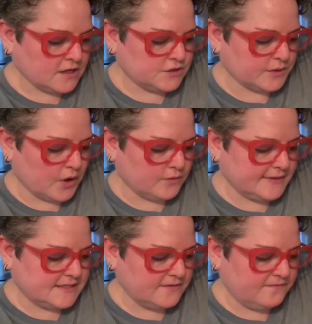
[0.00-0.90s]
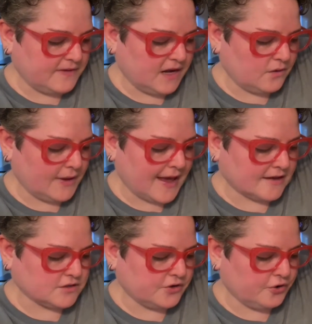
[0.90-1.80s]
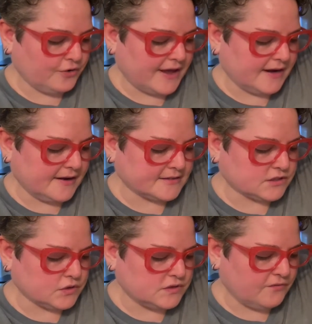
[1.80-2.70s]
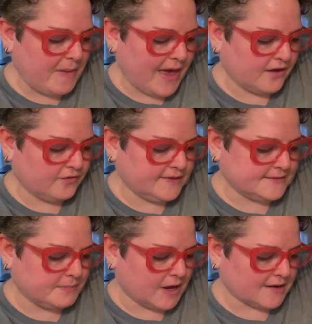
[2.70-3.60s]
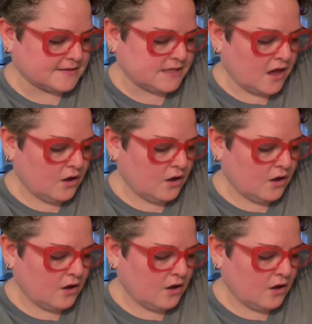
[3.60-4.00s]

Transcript: so it only seemed fitting we asked her to create an exclusive bag for this box.